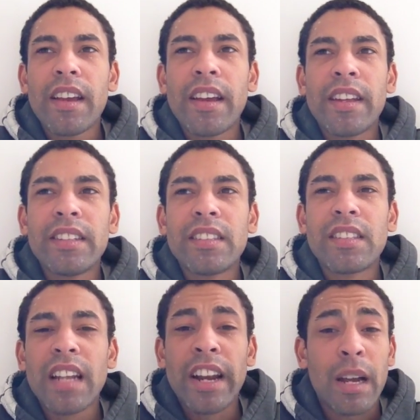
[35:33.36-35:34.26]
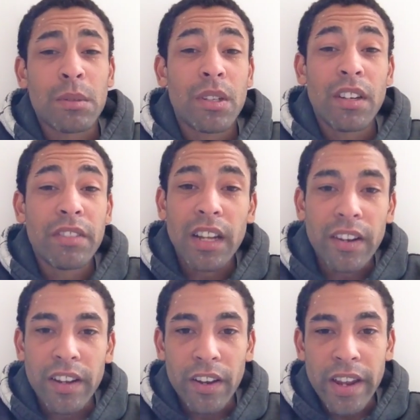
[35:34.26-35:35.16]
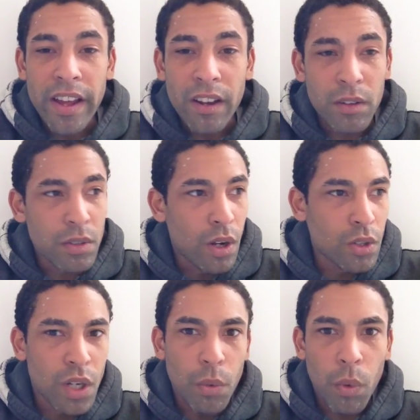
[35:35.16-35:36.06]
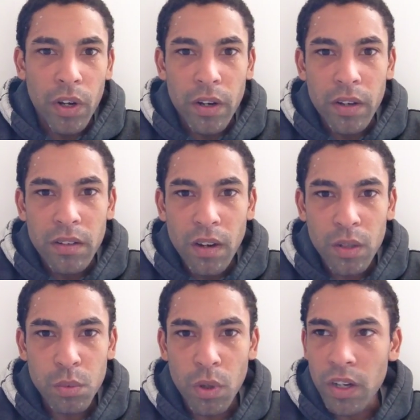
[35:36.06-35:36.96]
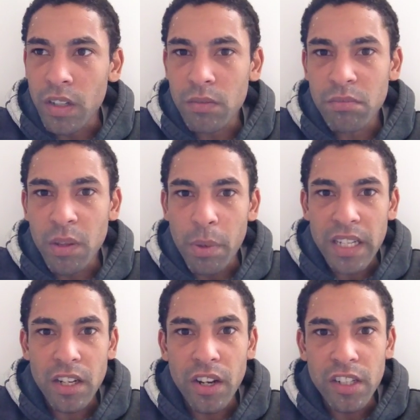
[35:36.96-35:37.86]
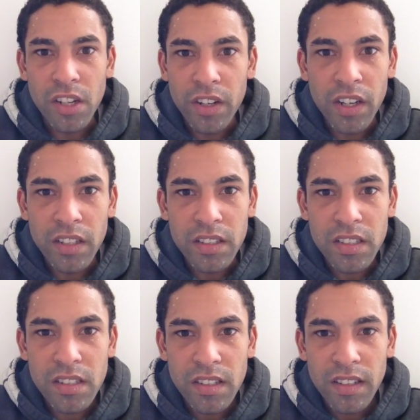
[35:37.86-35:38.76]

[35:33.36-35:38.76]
I absolutely loved it on there. I was one of the best gunners on the guns.